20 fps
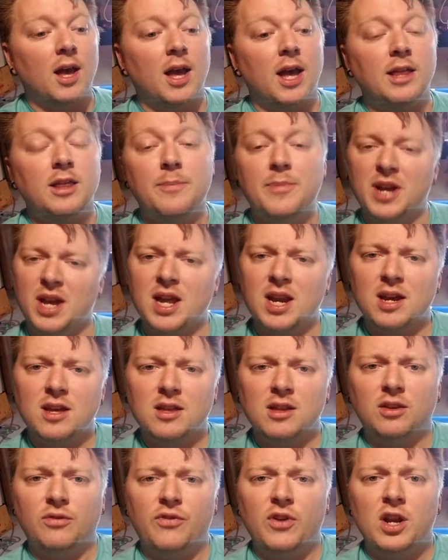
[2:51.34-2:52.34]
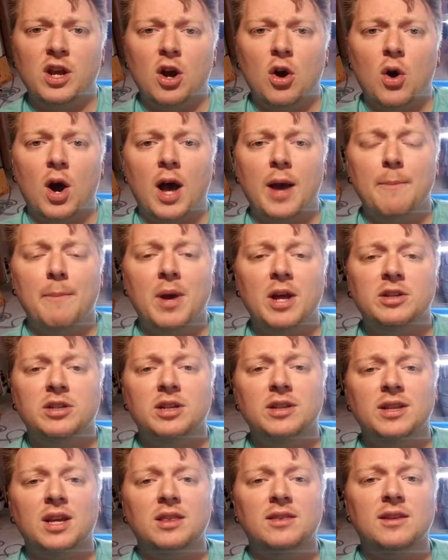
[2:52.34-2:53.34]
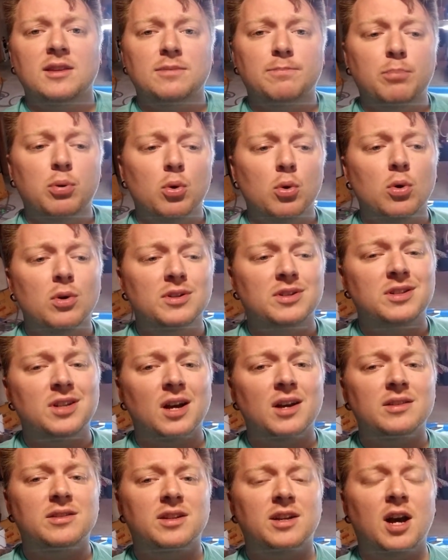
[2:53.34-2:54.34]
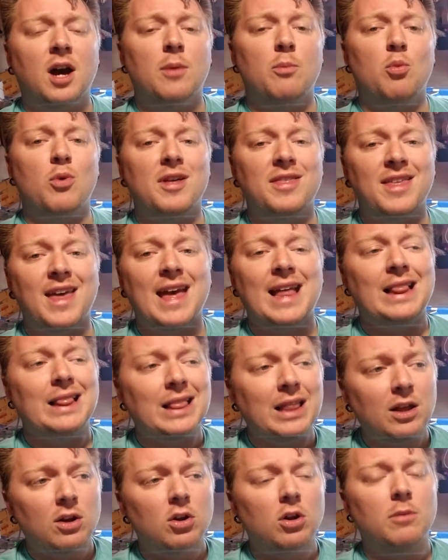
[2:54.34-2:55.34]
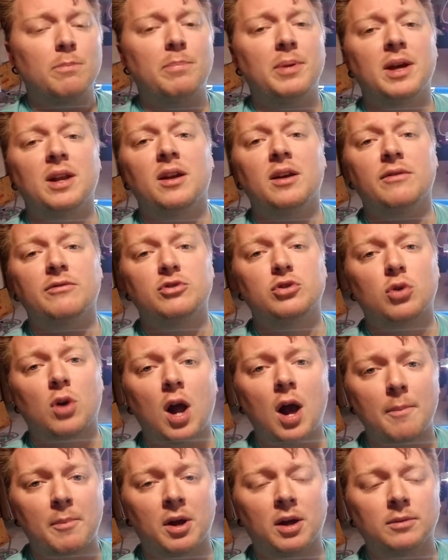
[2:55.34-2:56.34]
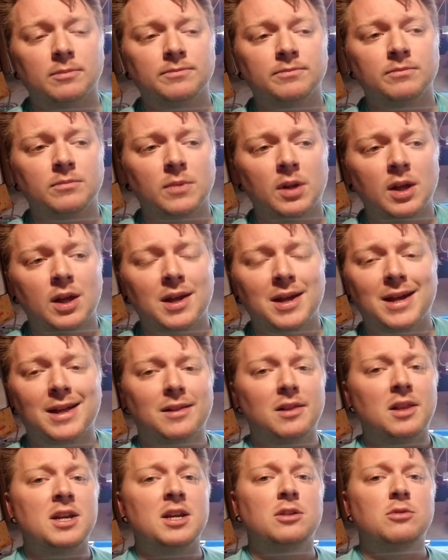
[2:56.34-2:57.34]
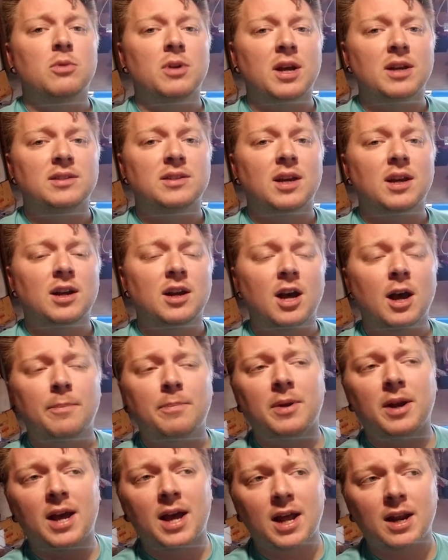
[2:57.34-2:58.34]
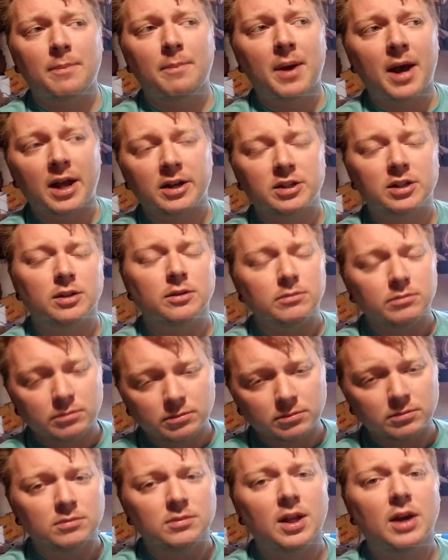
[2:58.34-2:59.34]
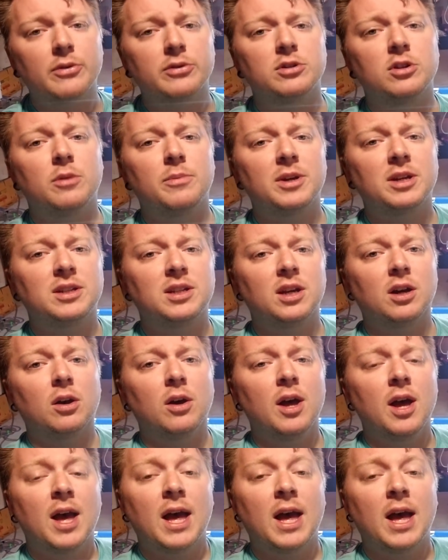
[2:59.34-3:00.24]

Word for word: In the beginning of this video, I mentioned that this pool does come with a little bit of drama. It leaked when I set it up and I had to patch it. That was no big deal.